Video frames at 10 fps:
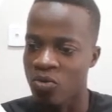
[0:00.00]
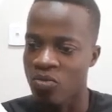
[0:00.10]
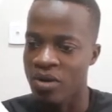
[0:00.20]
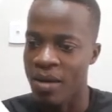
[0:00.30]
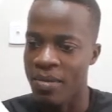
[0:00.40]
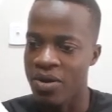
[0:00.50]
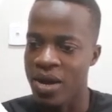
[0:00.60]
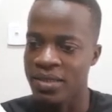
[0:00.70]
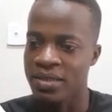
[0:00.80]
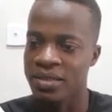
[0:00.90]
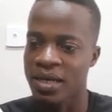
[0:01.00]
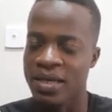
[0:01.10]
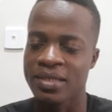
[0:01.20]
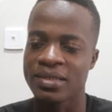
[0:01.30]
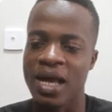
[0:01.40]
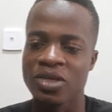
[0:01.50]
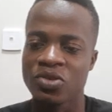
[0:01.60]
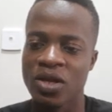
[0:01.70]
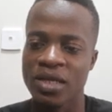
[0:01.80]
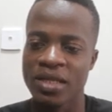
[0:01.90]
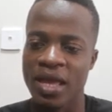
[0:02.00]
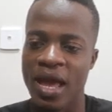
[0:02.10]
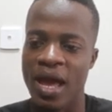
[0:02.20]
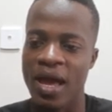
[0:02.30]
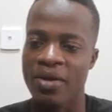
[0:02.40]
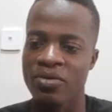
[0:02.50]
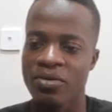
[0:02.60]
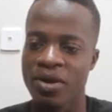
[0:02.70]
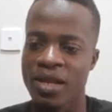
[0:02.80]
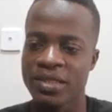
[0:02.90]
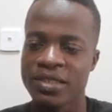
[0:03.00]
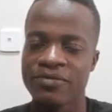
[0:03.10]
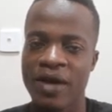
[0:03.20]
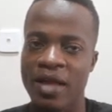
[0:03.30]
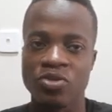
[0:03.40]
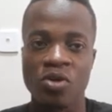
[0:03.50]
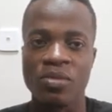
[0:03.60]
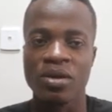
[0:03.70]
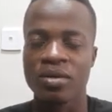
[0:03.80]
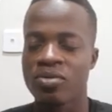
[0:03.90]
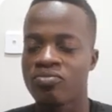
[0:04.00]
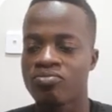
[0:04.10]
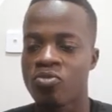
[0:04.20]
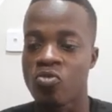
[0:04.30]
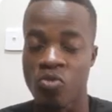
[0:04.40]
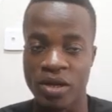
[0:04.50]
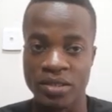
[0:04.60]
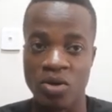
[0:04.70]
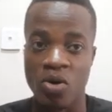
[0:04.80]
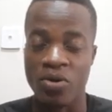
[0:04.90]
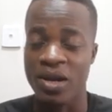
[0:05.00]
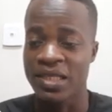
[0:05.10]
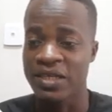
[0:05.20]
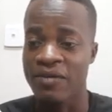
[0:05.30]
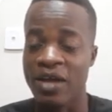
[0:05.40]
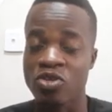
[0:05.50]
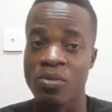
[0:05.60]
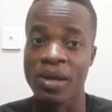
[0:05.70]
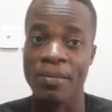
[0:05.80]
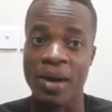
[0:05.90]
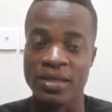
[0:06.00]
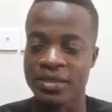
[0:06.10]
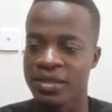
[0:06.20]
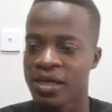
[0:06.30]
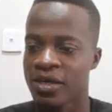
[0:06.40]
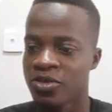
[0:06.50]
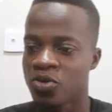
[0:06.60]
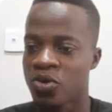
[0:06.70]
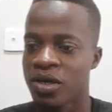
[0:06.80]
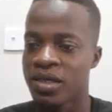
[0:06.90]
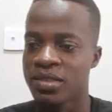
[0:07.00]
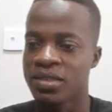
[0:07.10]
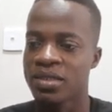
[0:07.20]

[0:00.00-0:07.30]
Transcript: number you are seeing there is actually the relative atomic weight or relative atomic mass. So is